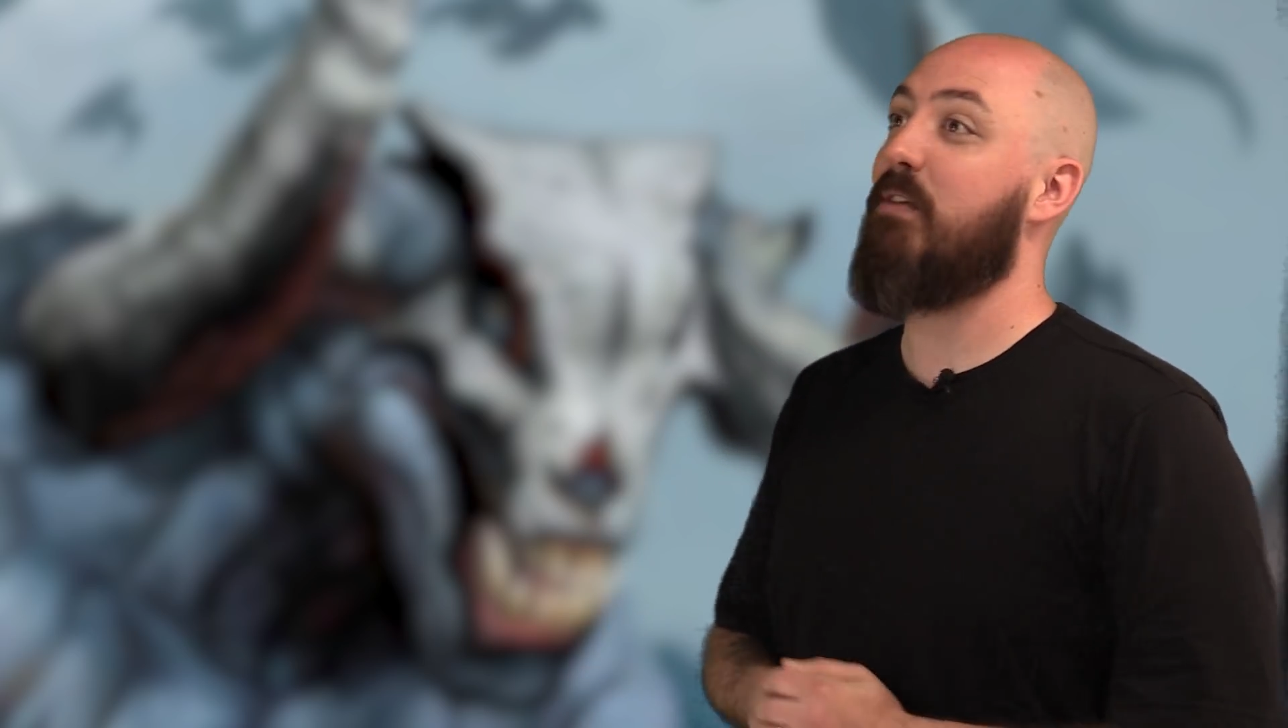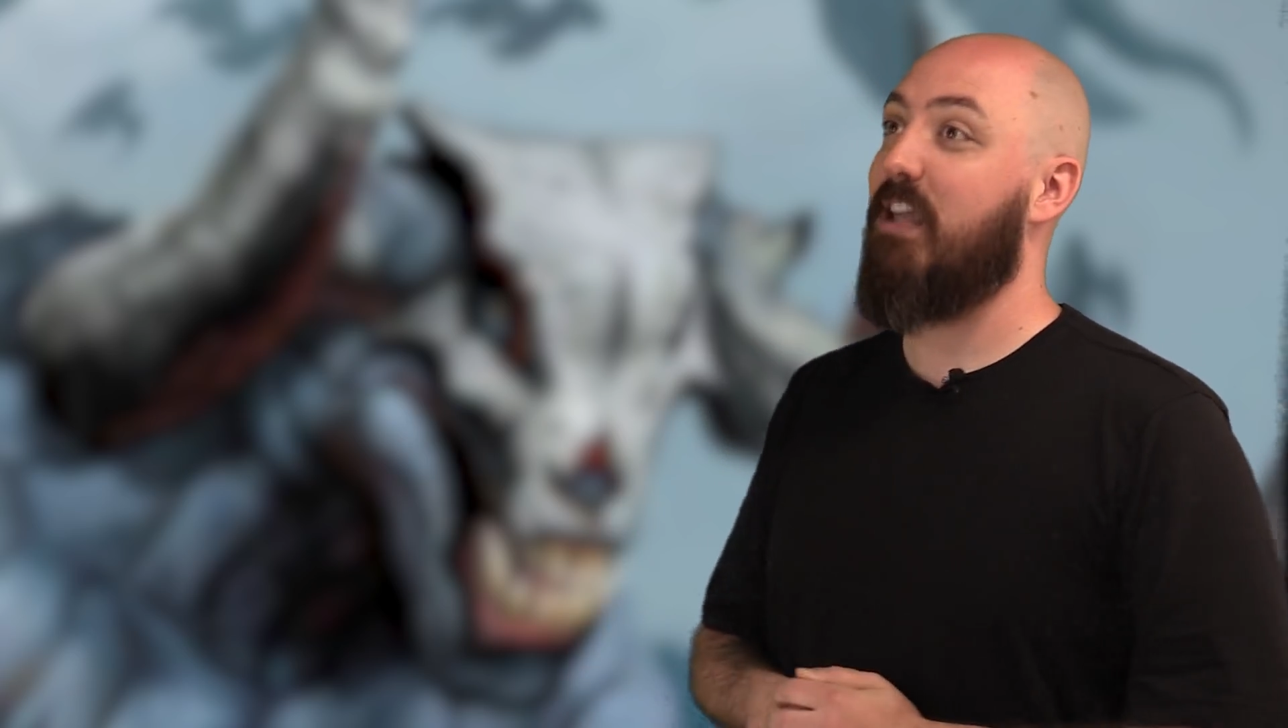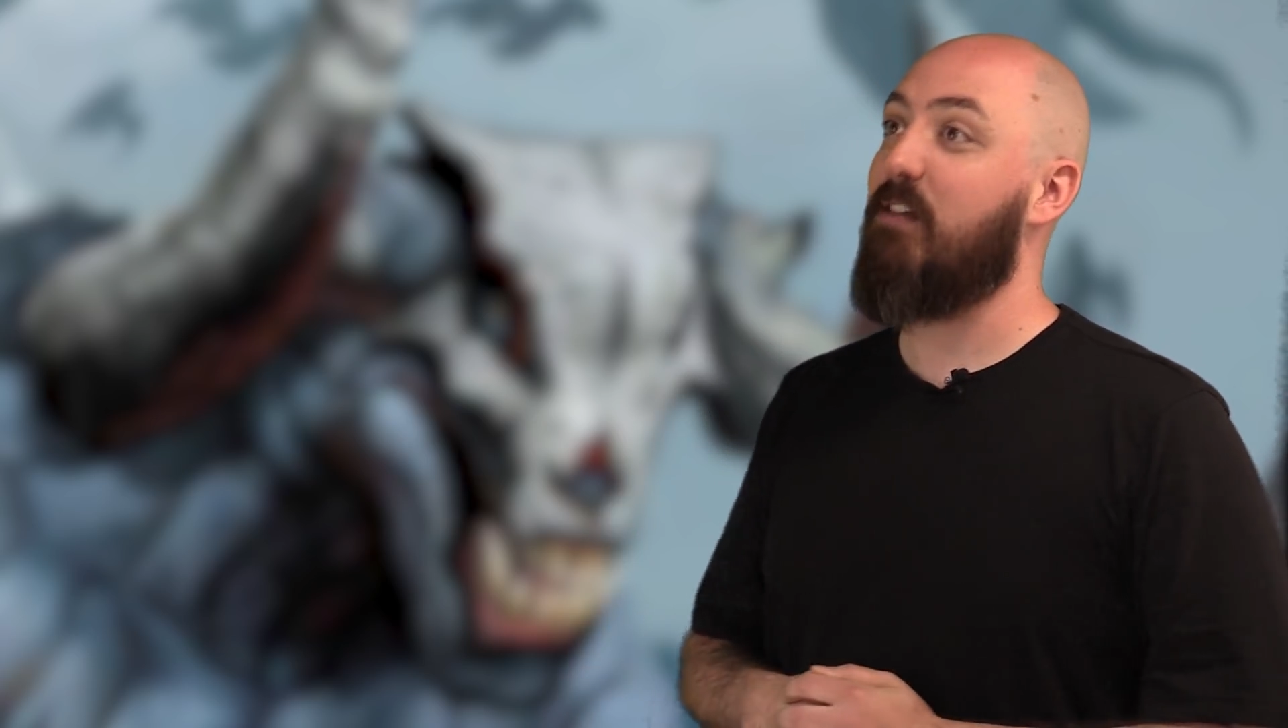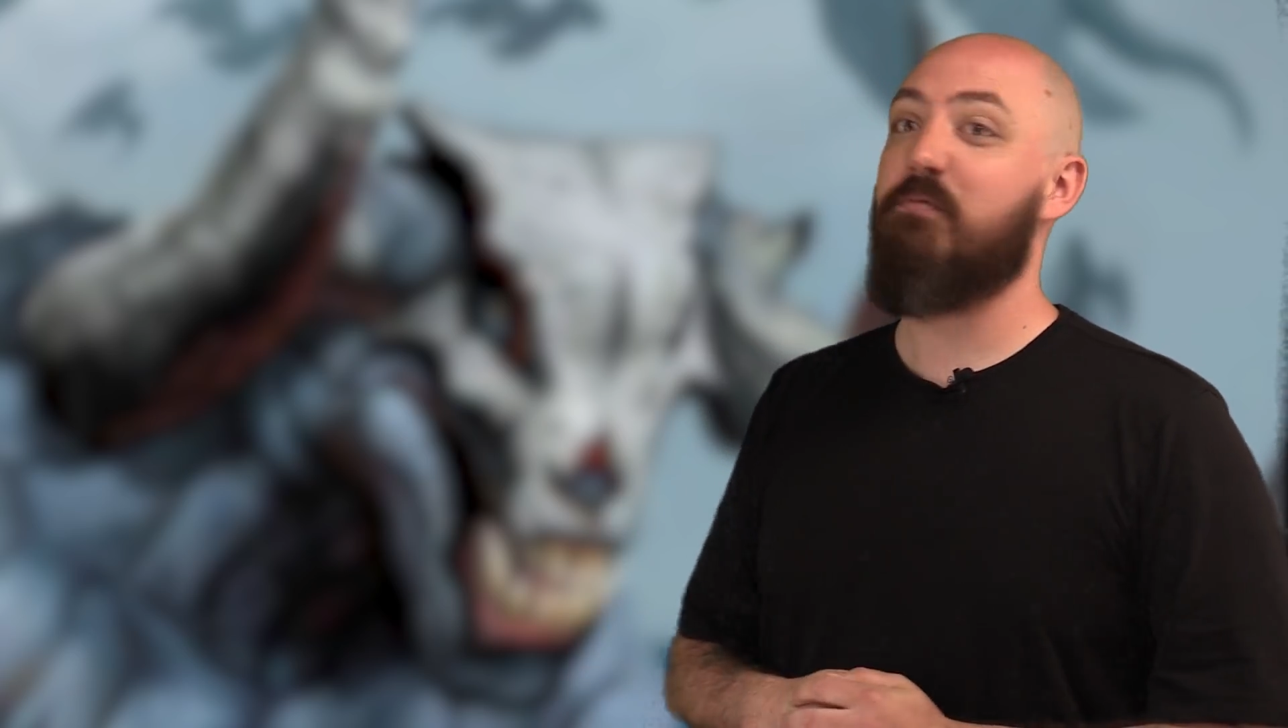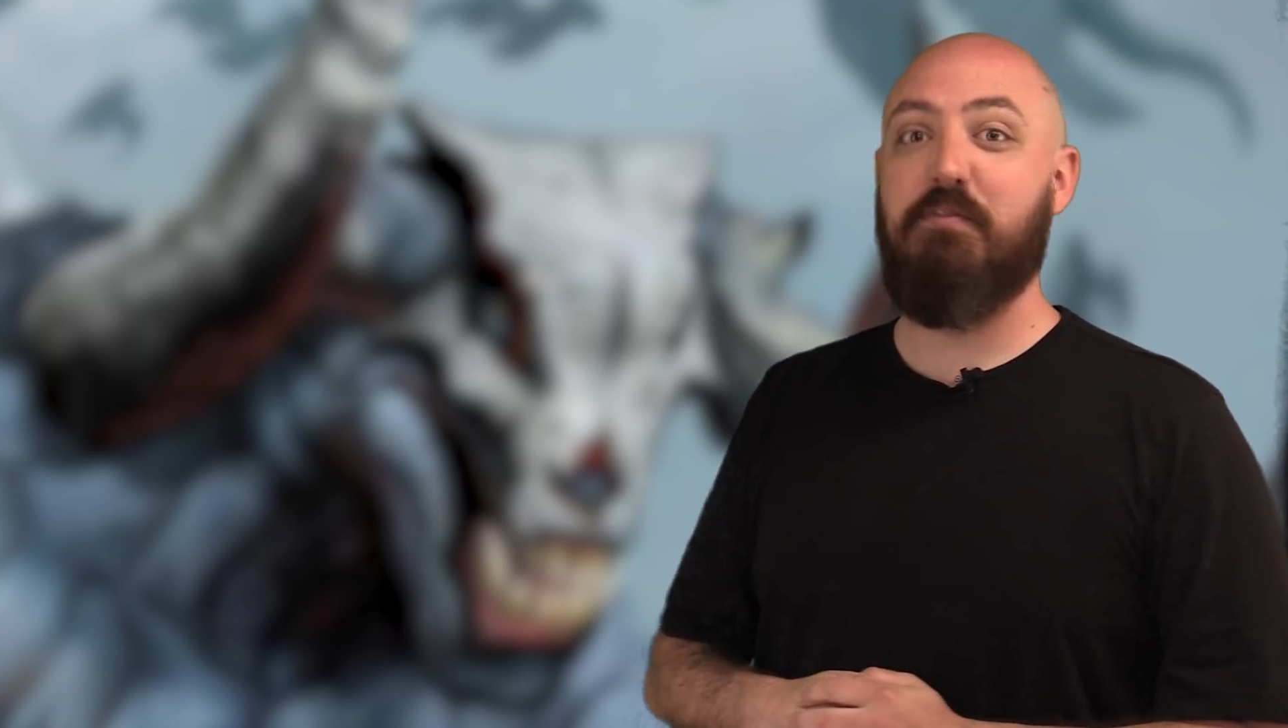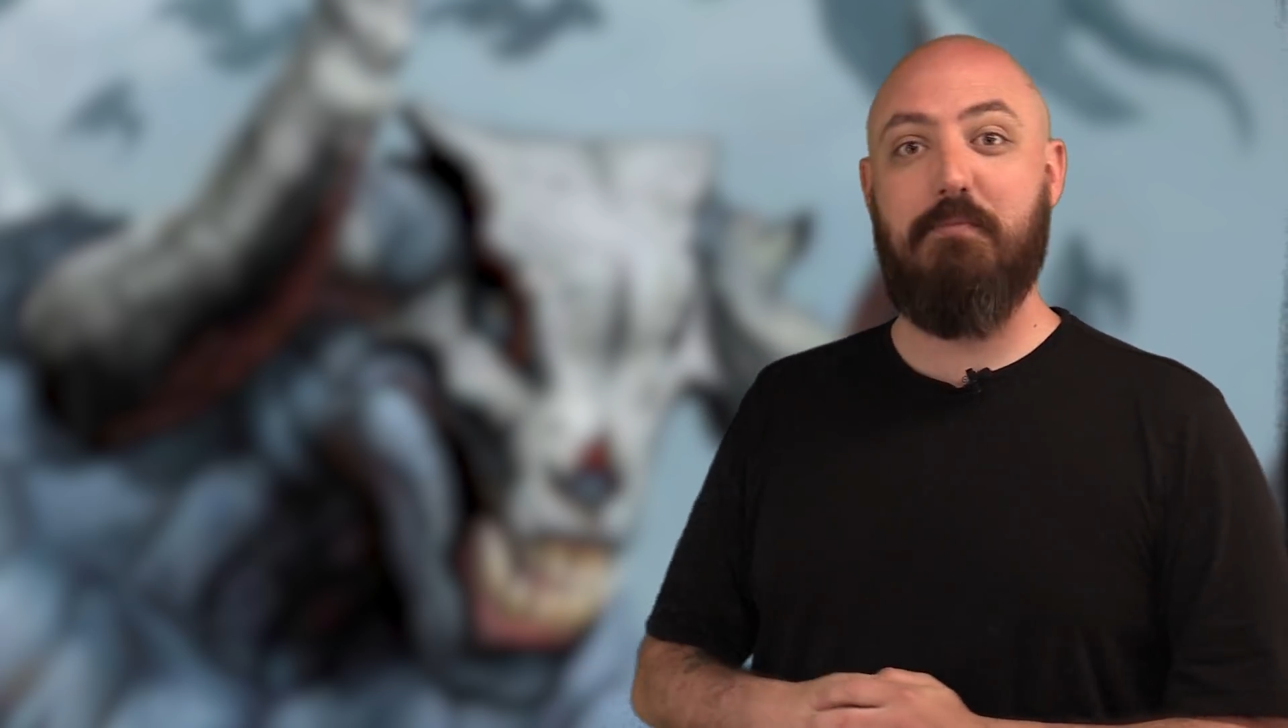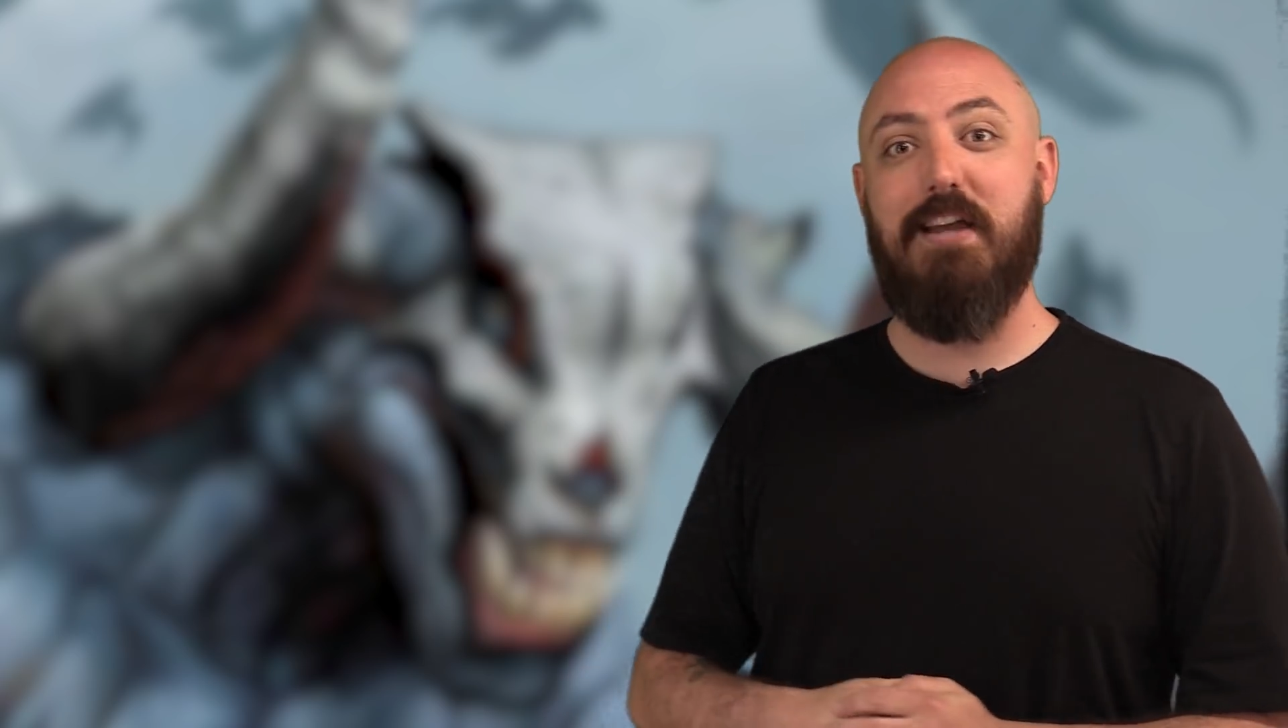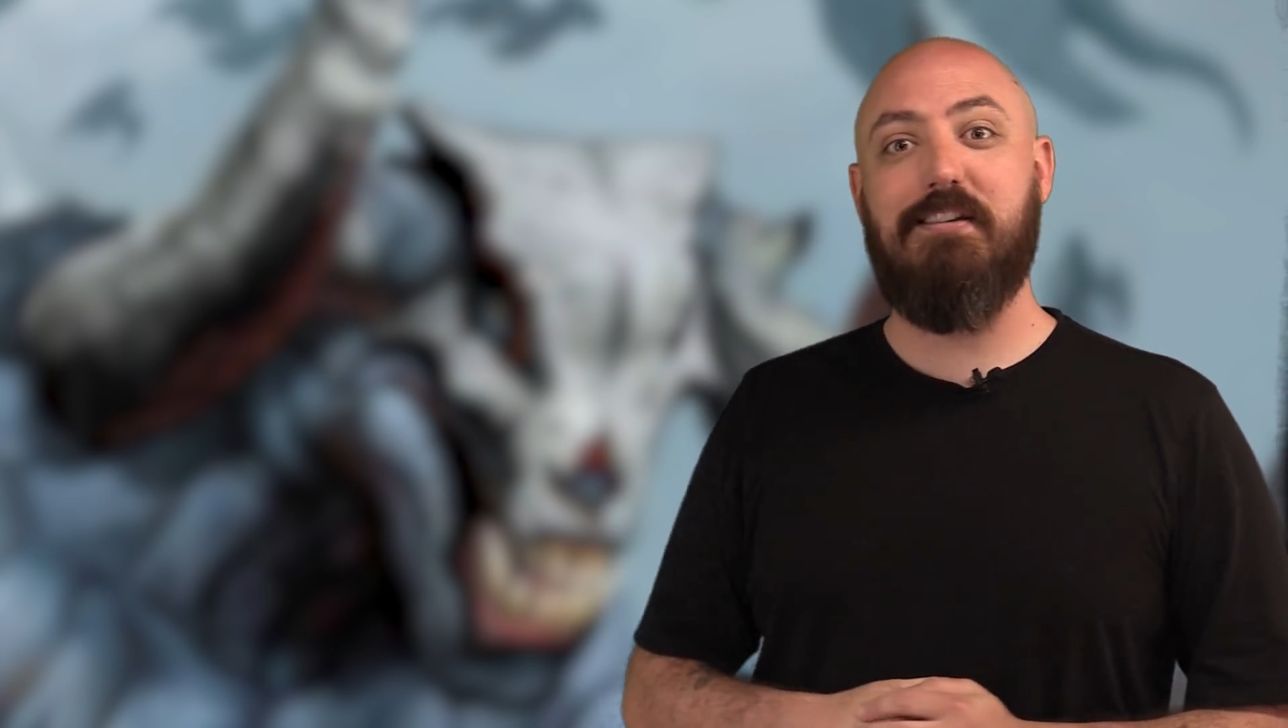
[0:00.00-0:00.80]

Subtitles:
to be Kingdoms of Men,